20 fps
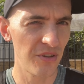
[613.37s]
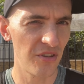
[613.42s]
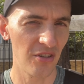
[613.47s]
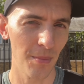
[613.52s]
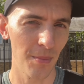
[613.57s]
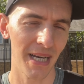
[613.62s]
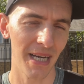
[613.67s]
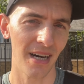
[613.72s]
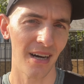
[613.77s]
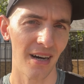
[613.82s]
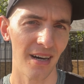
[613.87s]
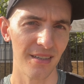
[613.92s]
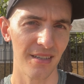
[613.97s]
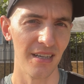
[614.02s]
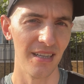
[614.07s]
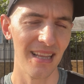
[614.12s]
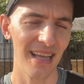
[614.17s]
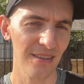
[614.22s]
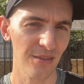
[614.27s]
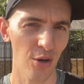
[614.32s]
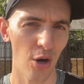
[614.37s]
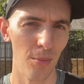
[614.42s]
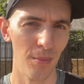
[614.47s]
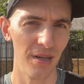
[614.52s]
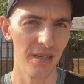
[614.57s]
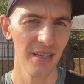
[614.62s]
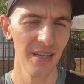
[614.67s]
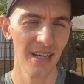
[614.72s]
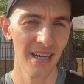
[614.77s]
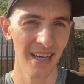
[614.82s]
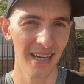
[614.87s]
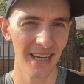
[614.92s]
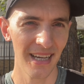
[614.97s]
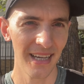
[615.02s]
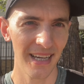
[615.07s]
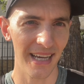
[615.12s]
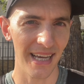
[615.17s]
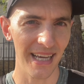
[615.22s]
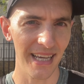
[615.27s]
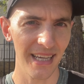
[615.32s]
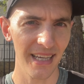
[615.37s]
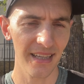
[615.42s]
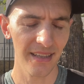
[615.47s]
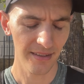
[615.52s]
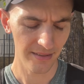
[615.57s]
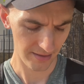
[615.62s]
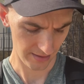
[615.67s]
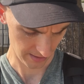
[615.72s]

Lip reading: is a bit harder, less common, is,